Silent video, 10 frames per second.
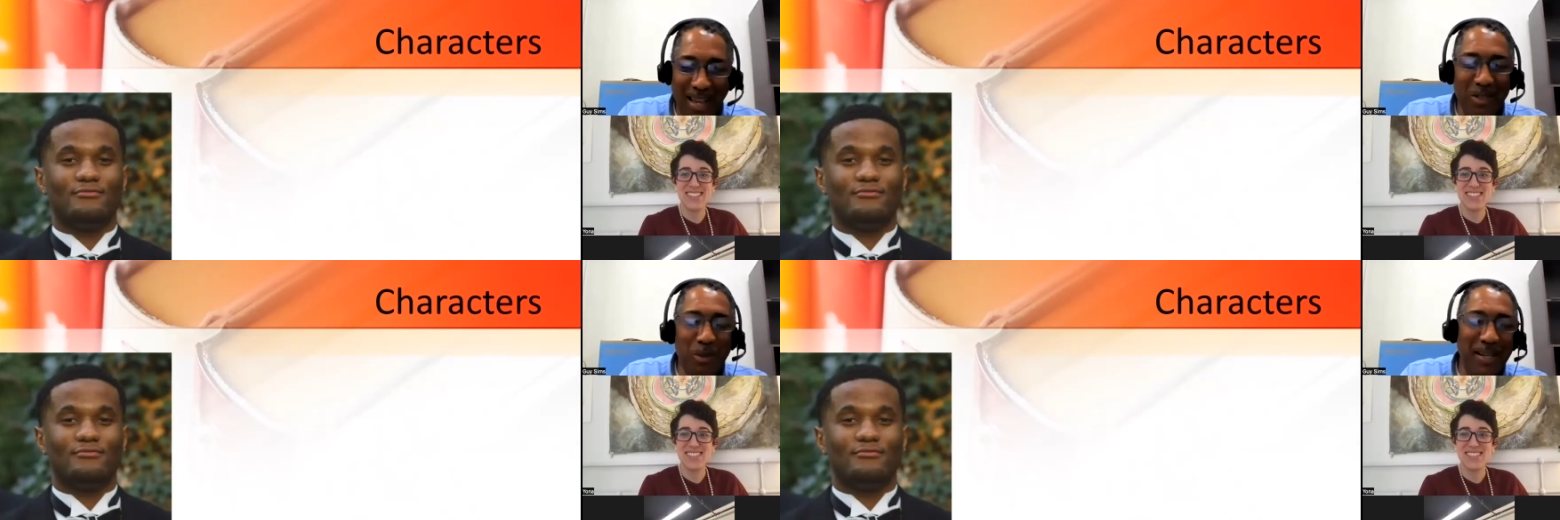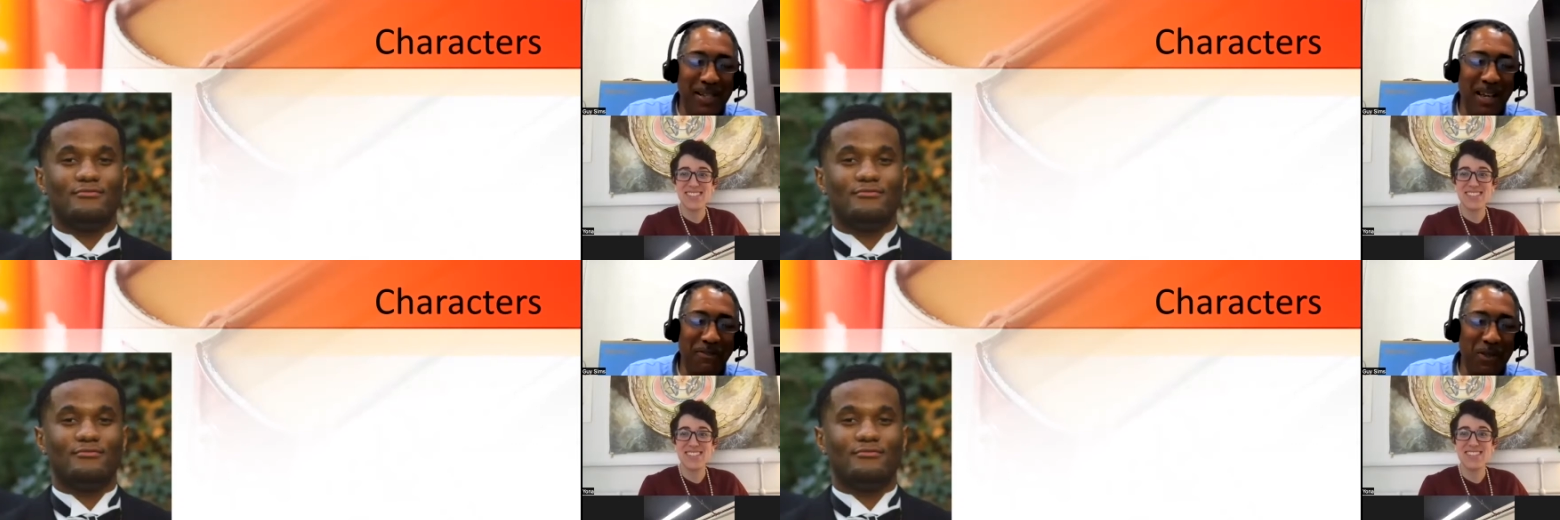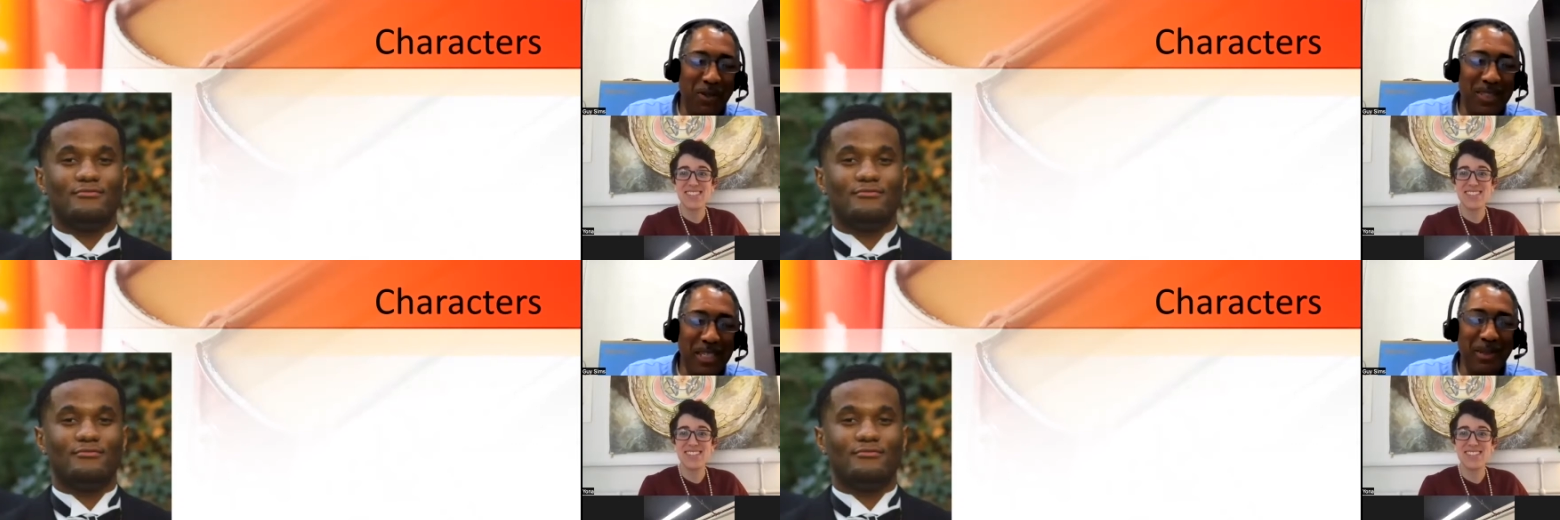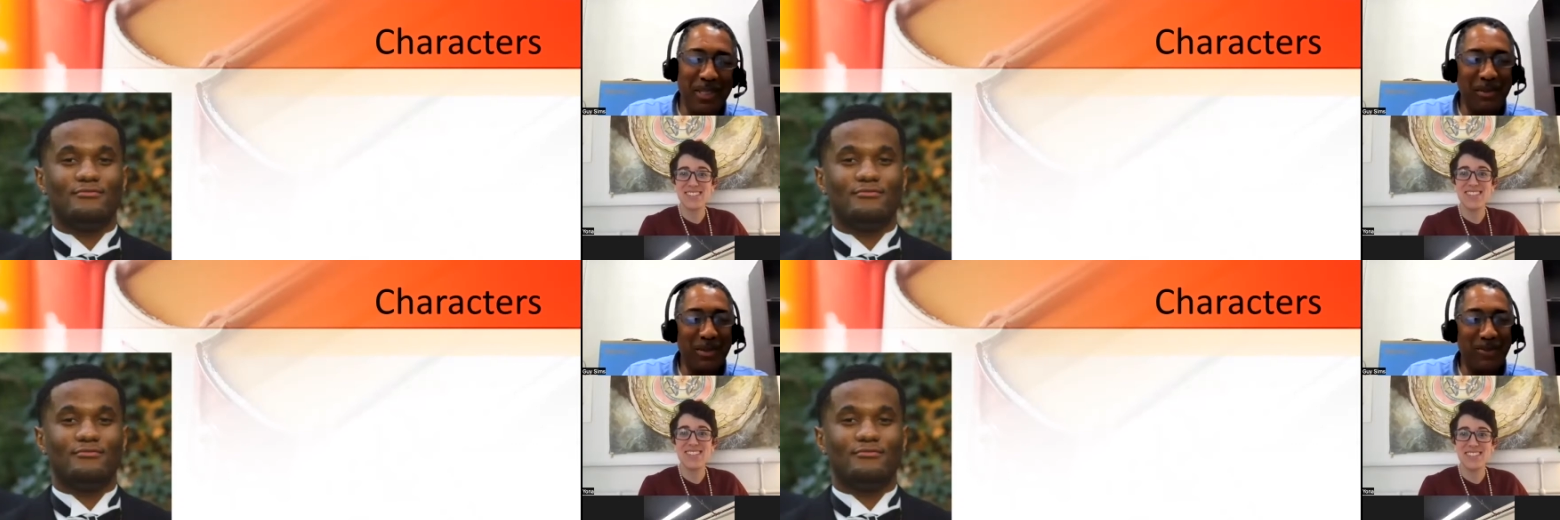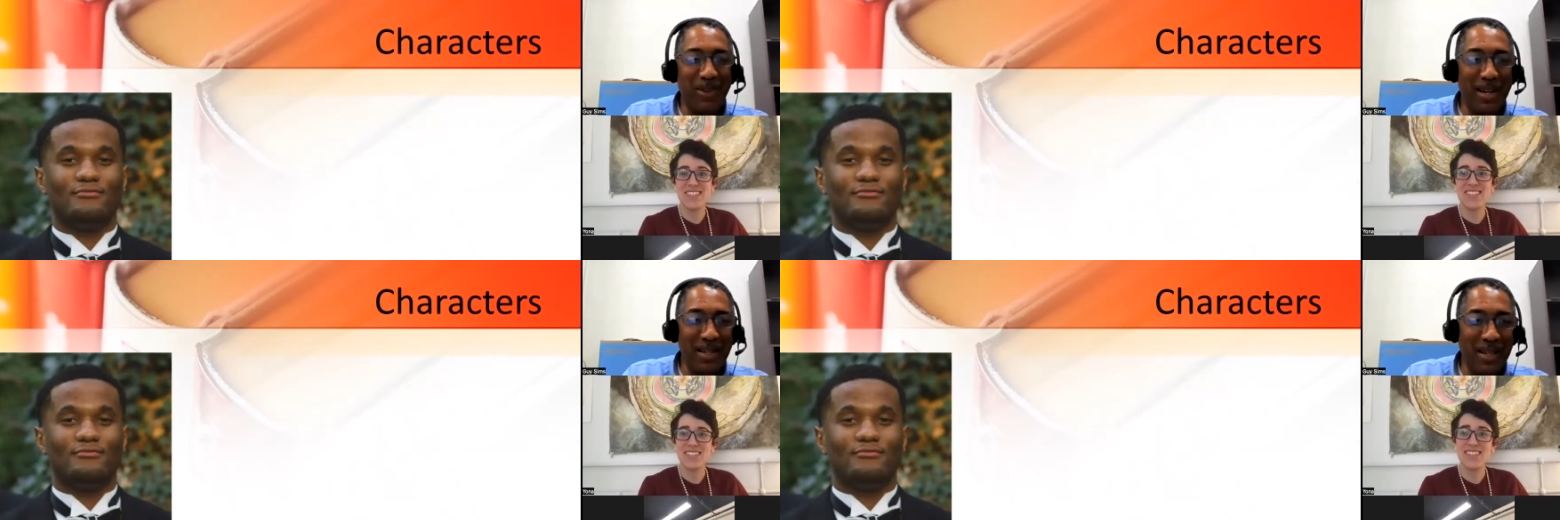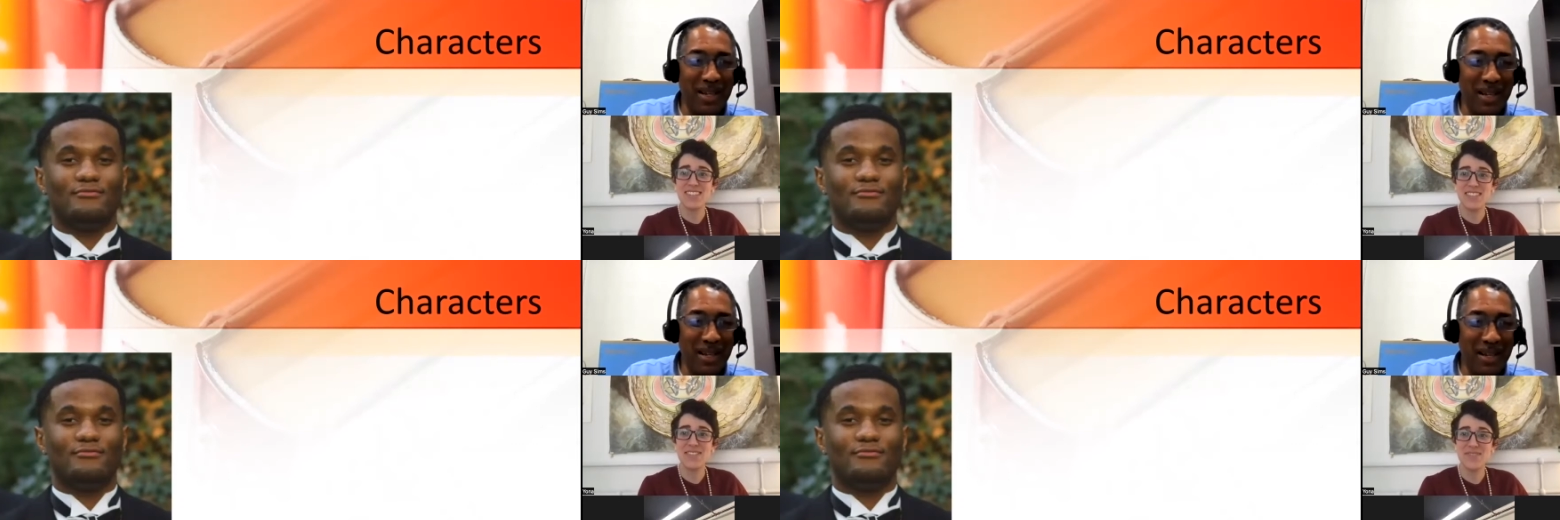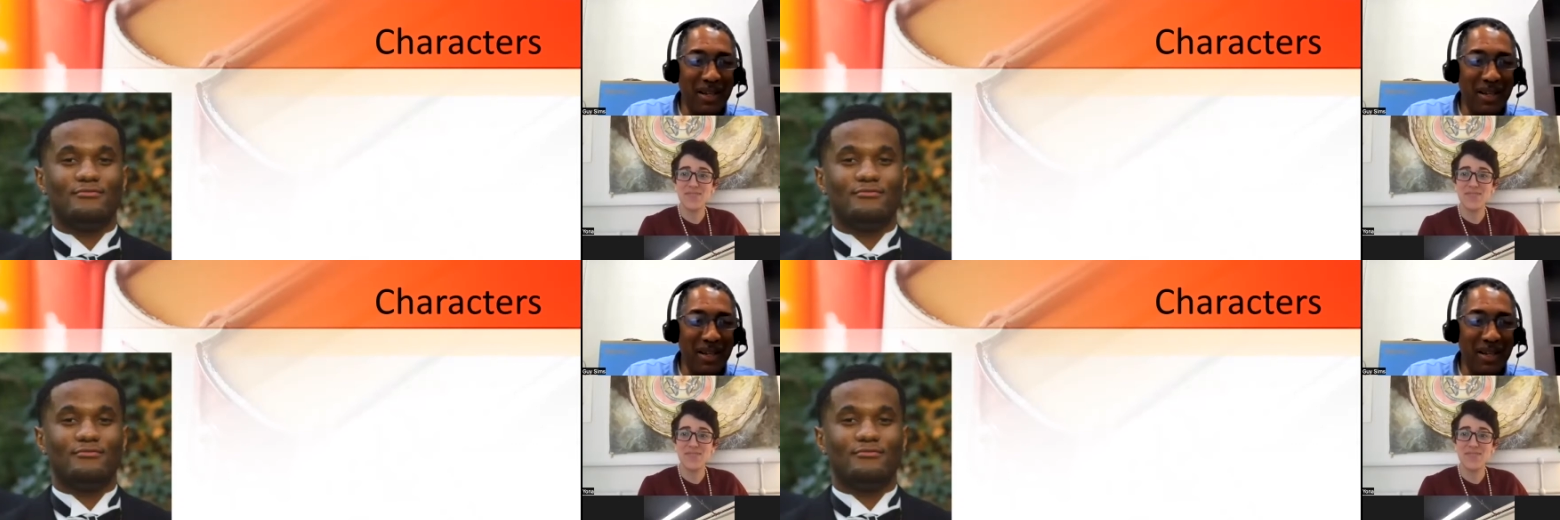Speaker 1: I used my nephew because he was he was around uh,